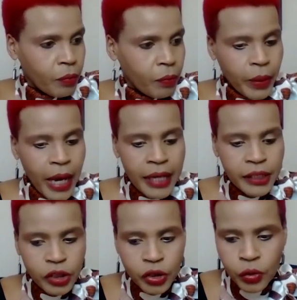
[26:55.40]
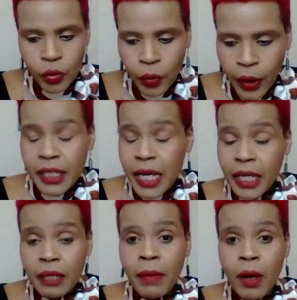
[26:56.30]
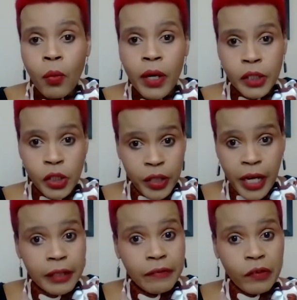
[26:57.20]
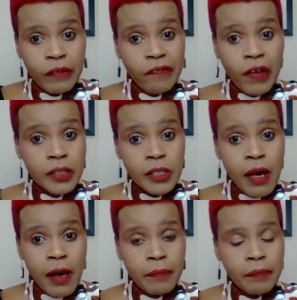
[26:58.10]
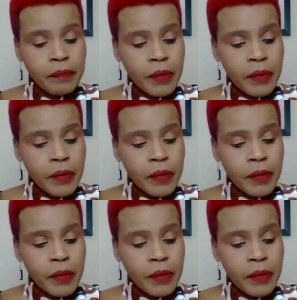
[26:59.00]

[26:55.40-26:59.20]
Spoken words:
We had a show. I'd taken my work to Uganda for the first time